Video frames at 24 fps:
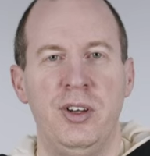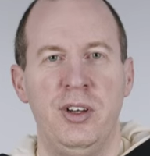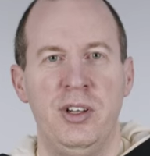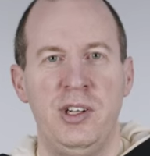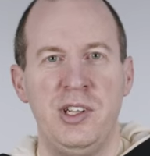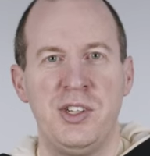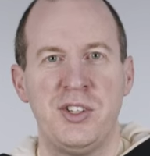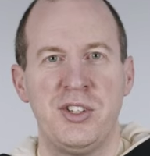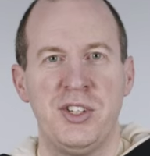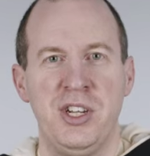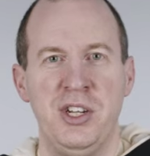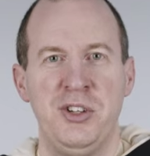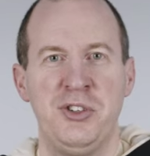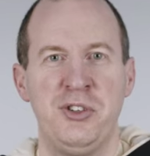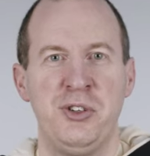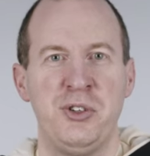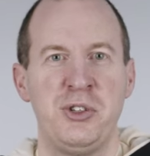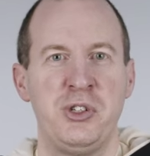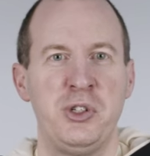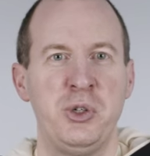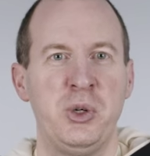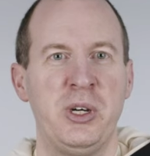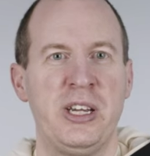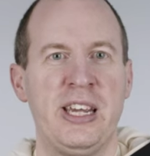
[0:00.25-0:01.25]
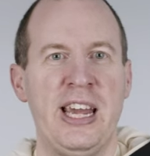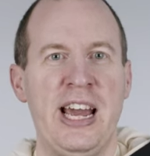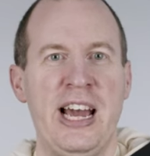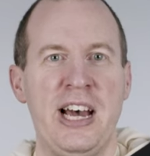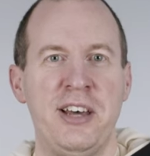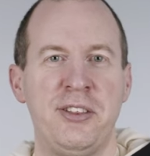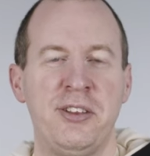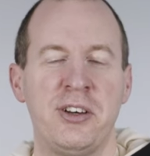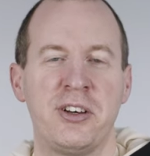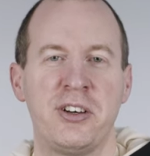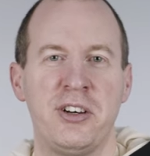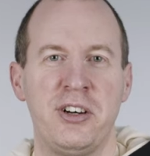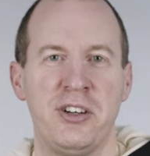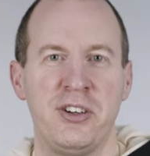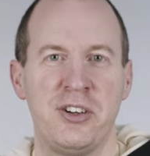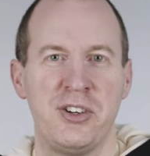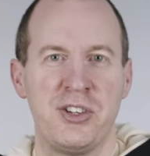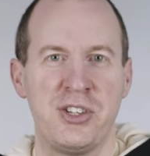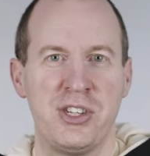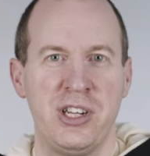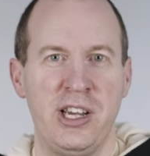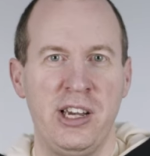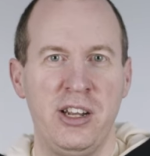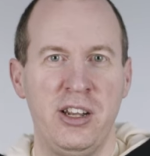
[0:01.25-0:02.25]
It is central to a Catholic
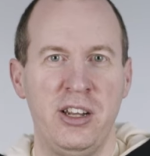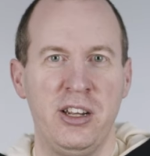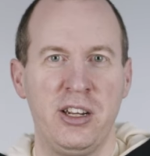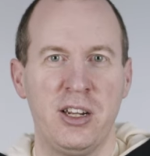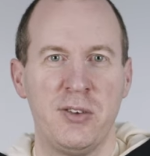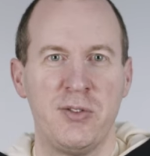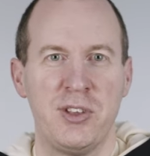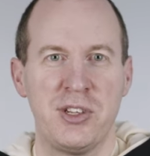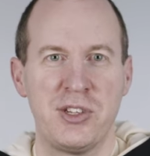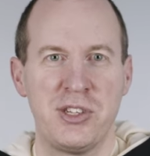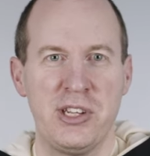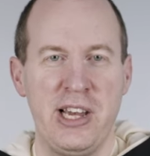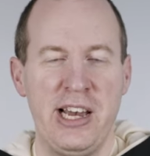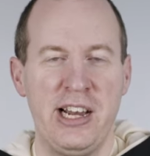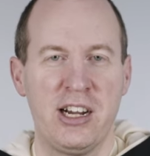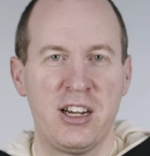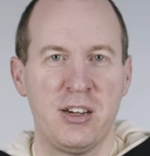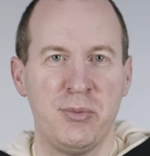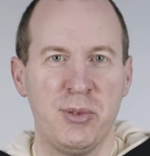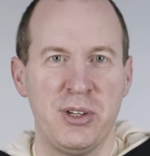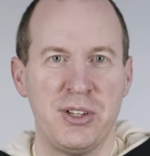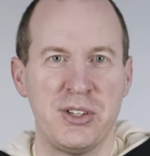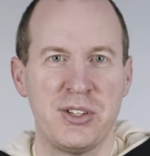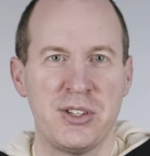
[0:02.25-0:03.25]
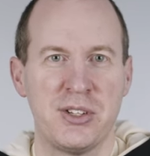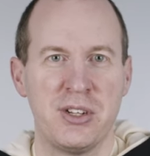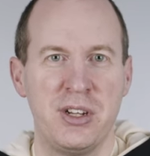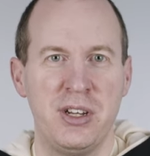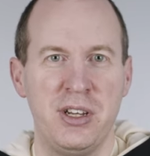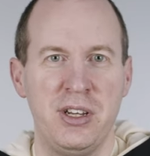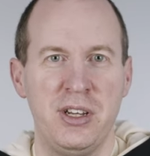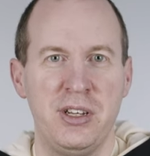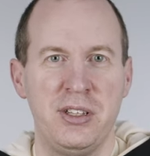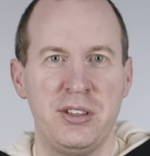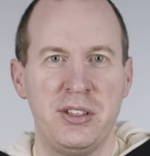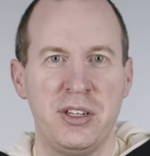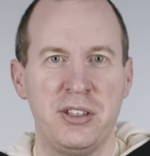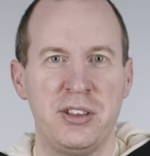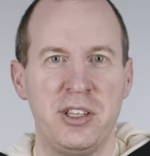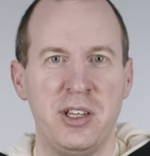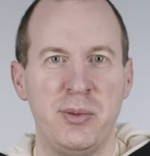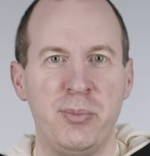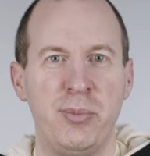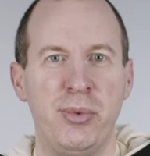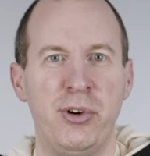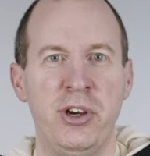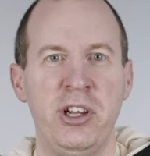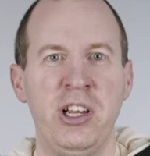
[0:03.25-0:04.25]
understanding of the sacraments that
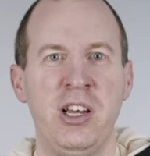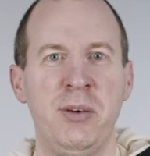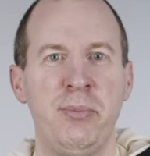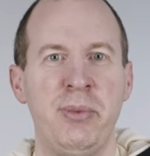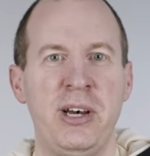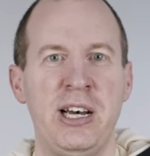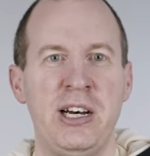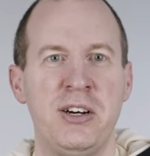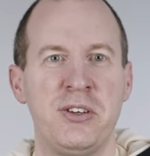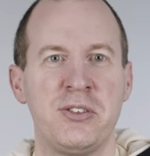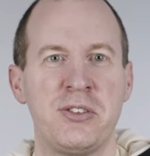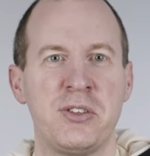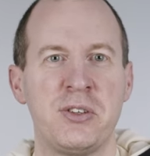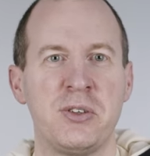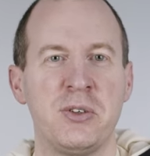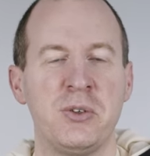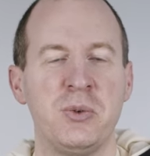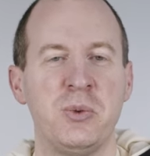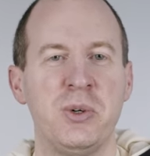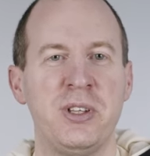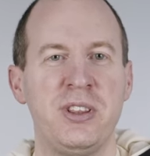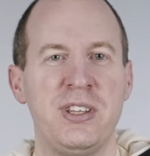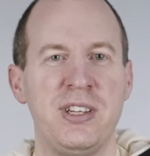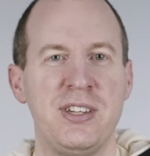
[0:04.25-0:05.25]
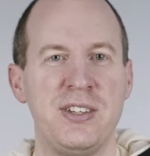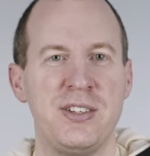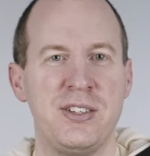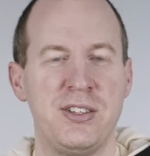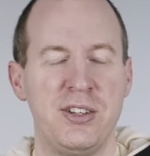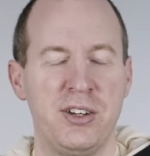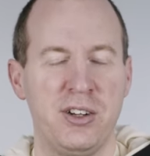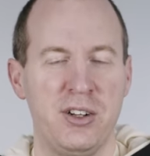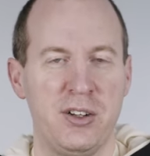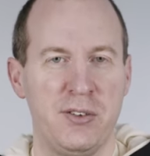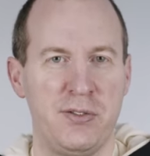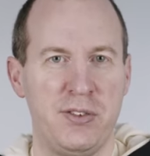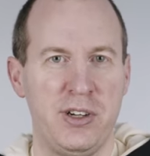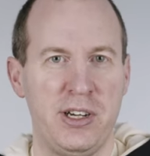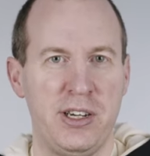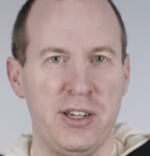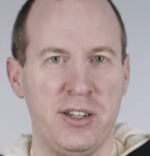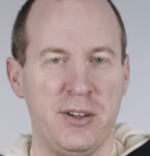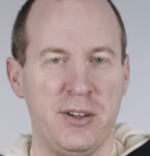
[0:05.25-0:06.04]
they bring about what they signify.